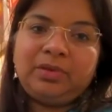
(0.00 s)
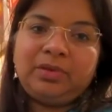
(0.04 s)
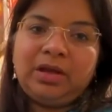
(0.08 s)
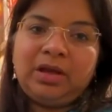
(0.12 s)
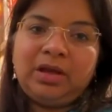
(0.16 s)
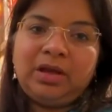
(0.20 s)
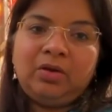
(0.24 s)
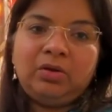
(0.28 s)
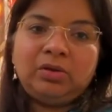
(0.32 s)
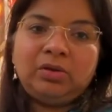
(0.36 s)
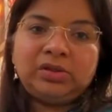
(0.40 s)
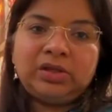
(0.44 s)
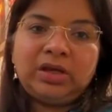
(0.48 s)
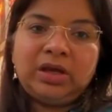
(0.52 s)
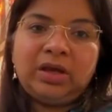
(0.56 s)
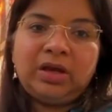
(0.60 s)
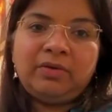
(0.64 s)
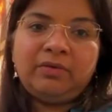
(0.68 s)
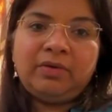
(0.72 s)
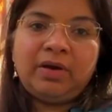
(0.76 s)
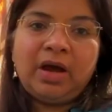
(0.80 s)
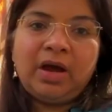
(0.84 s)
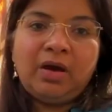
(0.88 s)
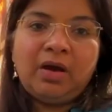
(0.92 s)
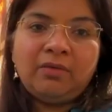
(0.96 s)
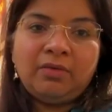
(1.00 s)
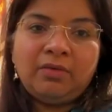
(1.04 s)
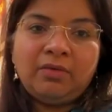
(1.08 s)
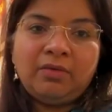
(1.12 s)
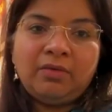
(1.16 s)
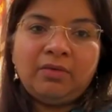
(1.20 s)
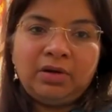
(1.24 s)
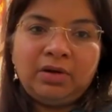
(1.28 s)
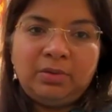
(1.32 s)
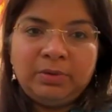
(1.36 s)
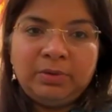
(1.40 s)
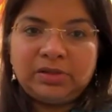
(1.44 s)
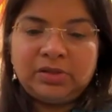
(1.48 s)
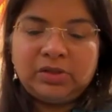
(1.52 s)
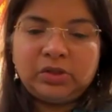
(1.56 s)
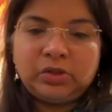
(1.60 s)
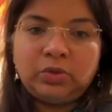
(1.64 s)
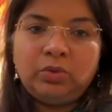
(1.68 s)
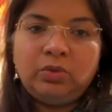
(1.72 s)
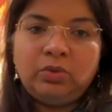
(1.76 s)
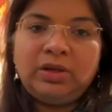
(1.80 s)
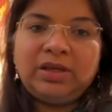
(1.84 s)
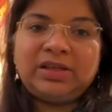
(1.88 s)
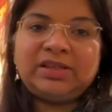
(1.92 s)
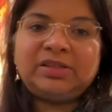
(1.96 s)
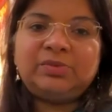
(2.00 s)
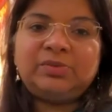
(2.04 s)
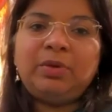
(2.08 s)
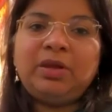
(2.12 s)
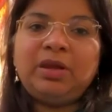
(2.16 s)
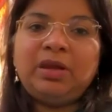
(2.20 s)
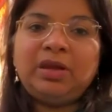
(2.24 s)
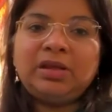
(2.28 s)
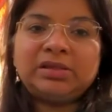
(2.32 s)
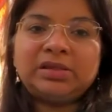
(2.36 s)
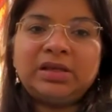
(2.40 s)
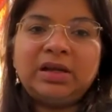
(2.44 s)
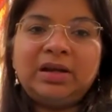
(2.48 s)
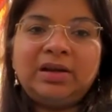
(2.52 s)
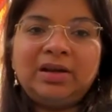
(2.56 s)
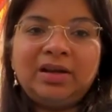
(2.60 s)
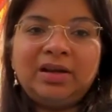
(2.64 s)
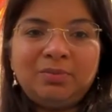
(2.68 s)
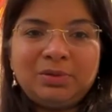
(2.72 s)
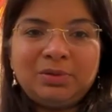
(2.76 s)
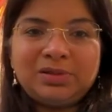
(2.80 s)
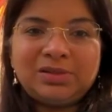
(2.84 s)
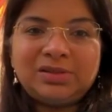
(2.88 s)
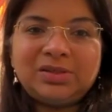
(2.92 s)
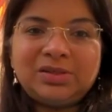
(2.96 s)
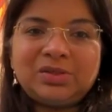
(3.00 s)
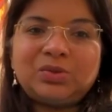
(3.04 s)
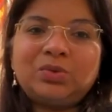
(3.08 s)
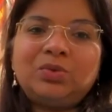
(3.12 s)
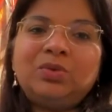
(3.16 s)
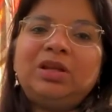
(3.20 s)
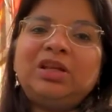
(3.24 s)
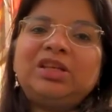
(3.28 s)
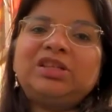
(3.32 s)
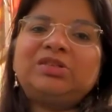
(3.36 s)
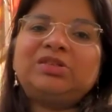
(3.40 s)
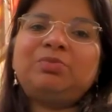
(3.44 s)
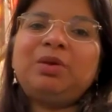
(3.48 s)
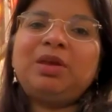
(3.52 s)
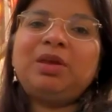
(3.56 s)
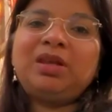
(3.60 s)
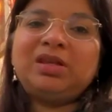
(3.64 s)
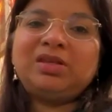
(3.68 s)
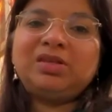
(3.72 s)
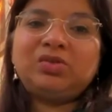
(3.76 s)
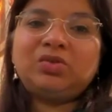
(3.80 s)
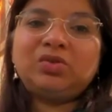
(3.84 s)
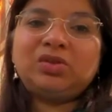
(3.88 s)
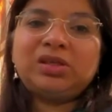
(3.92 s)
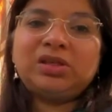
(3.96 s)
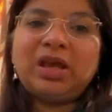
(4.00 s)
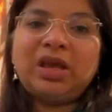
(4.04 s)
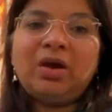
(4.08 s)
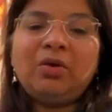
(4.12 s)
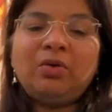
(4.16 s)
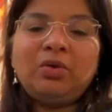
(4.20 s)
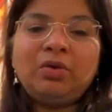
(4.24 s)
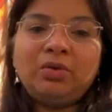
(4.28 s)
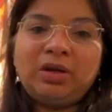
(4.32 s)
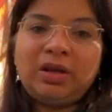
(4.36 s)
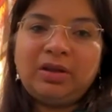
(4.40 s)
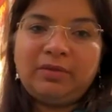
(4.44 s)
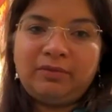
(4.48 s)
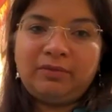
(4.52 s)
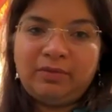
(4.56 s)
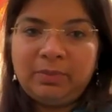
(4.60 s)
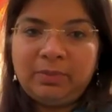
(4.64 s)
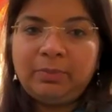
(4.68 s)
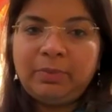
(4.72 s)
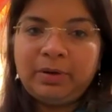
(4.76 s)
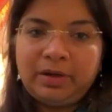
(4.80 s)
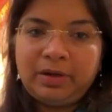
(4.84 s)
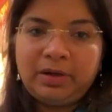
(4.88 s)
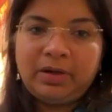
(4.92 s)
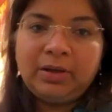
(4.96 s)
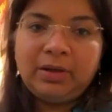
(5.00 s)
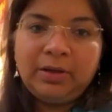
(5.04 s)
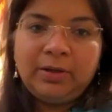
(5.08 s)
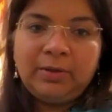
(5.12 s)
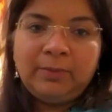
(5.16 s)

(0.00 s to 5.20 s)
I also have Harvard Business School experience, London Business School experience to say how do you develop it.